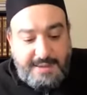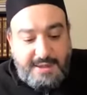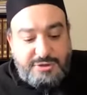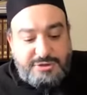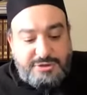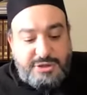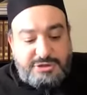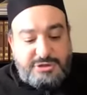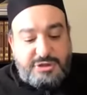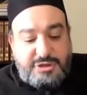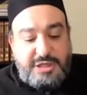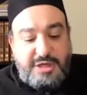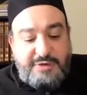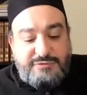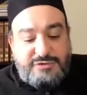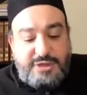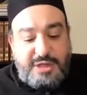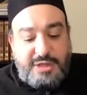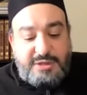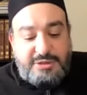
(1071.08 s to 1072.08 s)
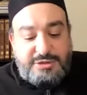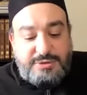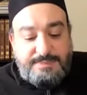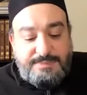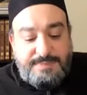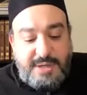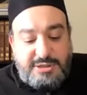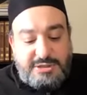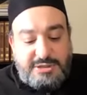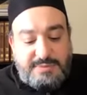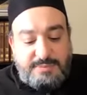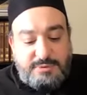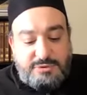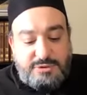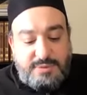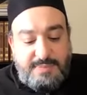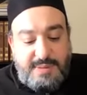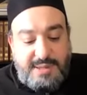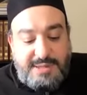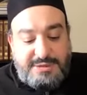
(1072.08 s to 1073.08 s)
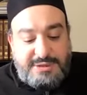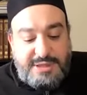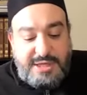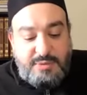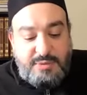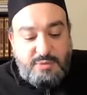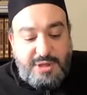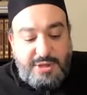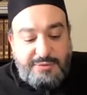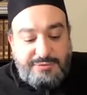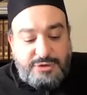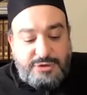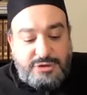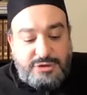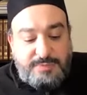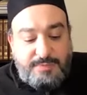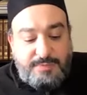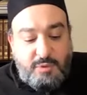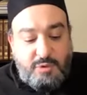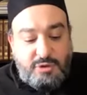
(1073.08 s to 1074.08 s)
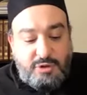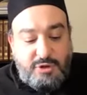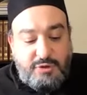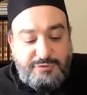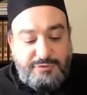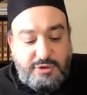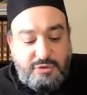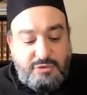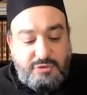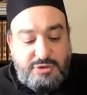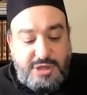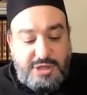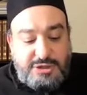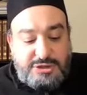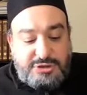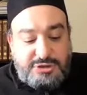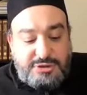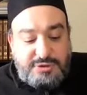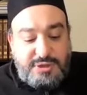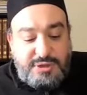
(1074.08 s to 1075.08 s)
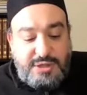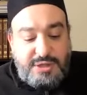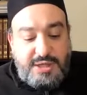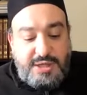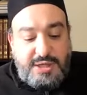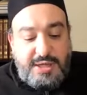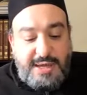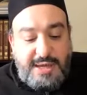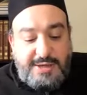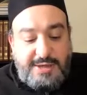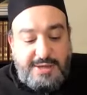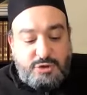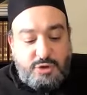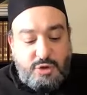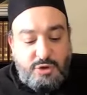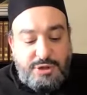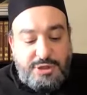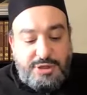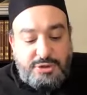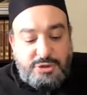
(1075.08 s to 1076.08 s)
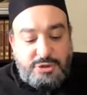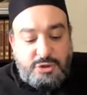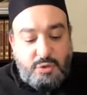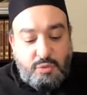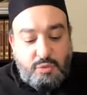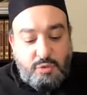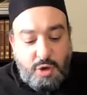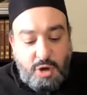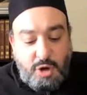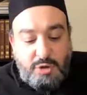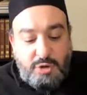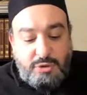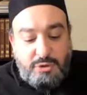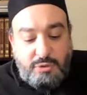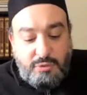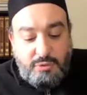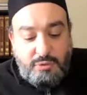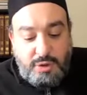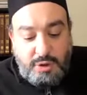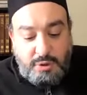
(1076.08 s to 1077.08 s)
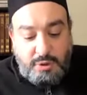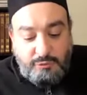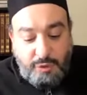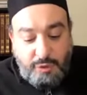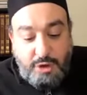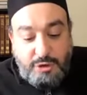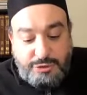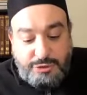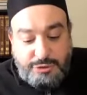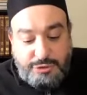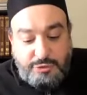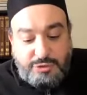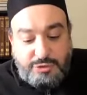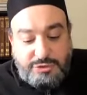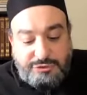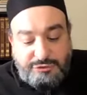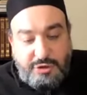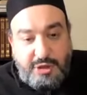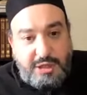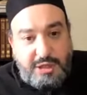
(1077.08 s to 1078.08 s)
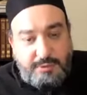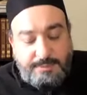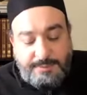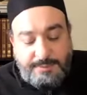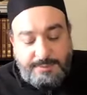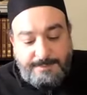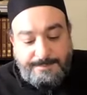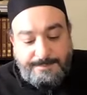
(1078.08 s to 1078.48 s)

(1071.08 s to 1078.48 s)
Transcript: Such a lifestyle is impossible to maintain without the support of the creation and turning to wrong, uh, wrongdoers for help.